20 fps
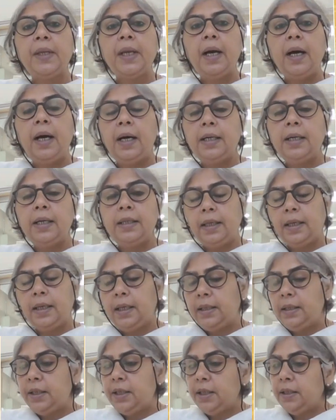art and
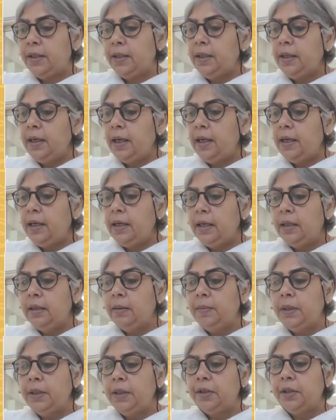culture, and
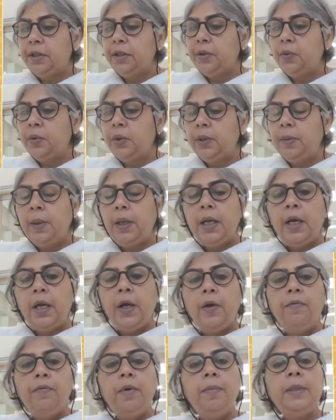urban renewal.
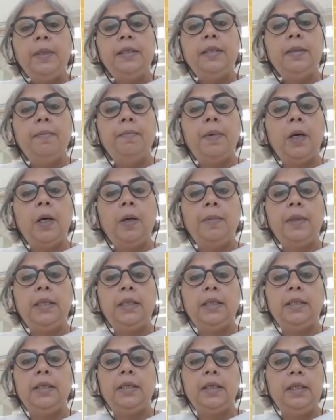Women's empowerment
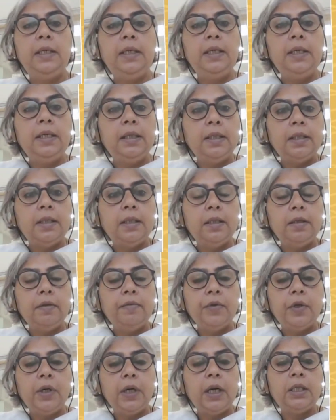is a key concern
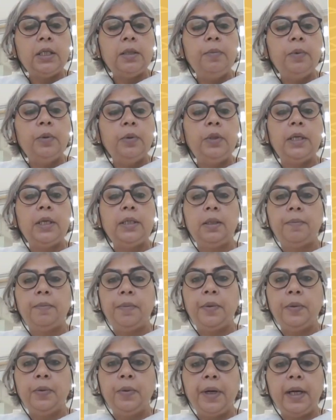for us, both as a
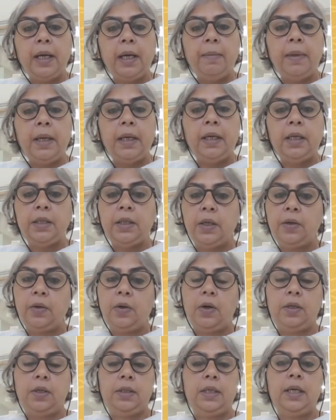program and as a
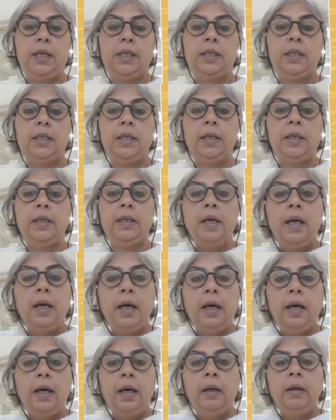cross-cutting
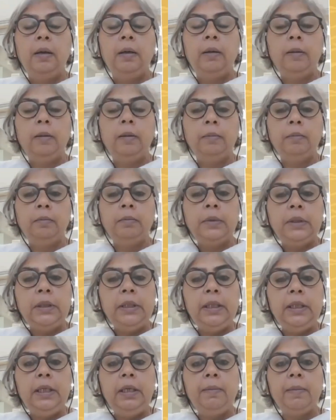
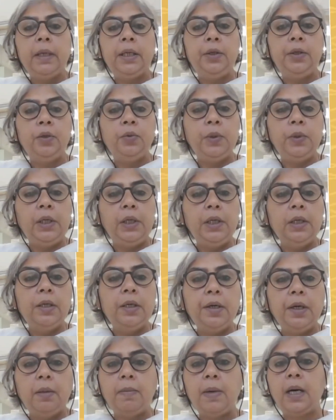theme, and you will
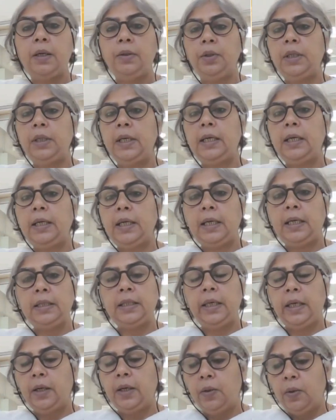hear about that as
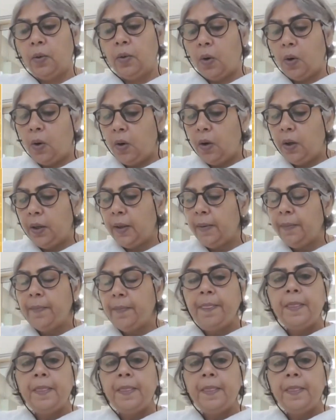I go on.